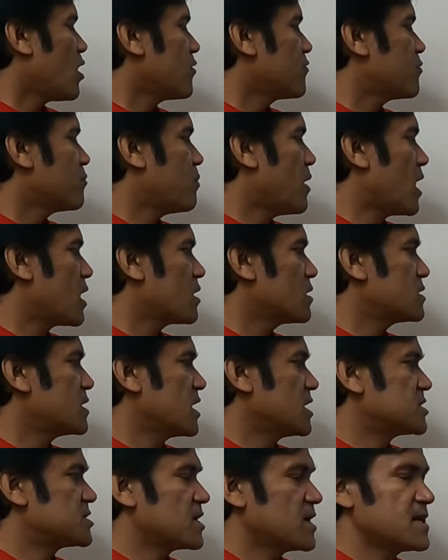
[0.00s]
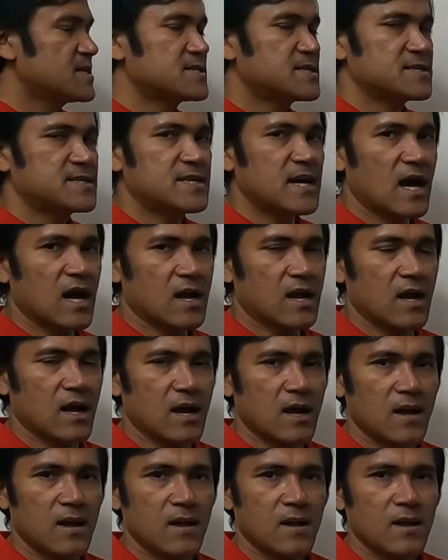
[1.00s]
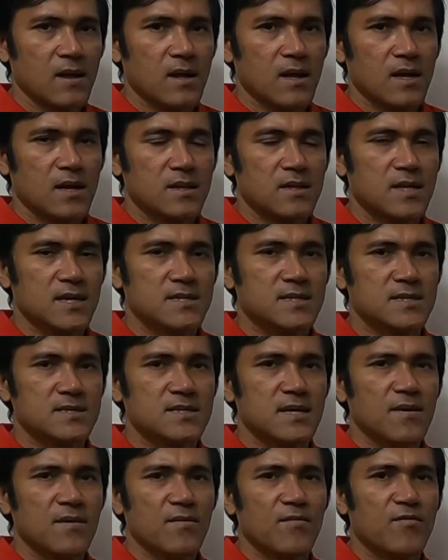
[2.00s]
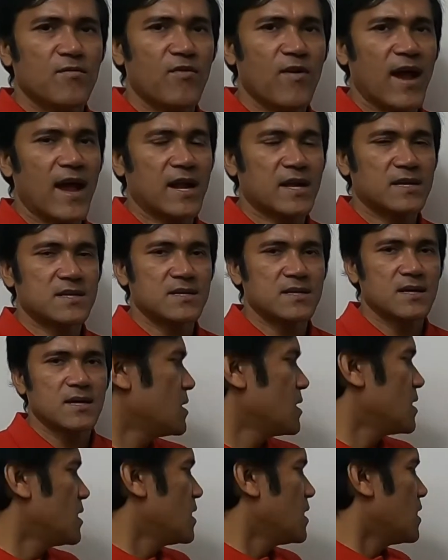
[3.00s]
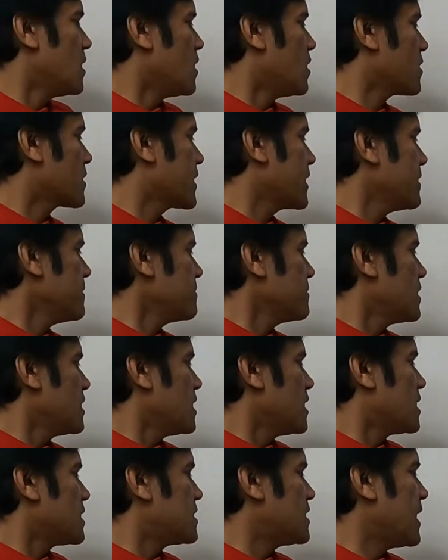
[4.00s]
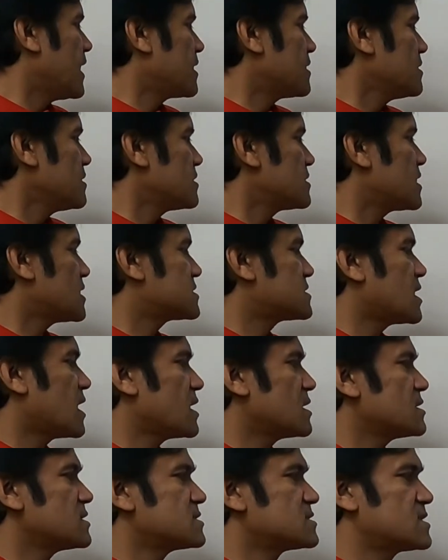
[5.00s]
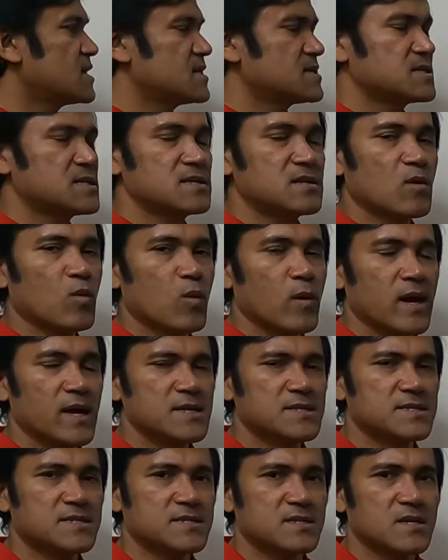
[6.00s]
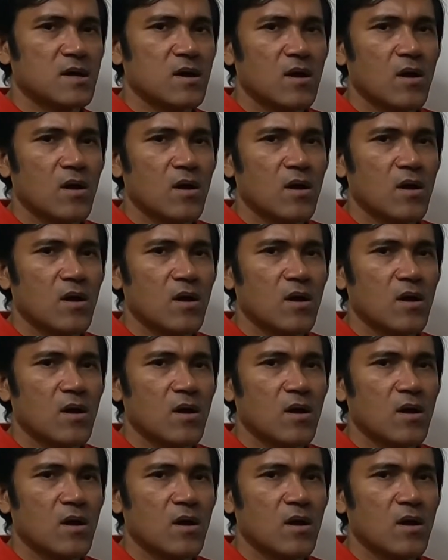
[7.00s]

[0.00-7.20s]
of Bangladesh is Dhaka. This is a fact. Okay, then the sun sets in the west,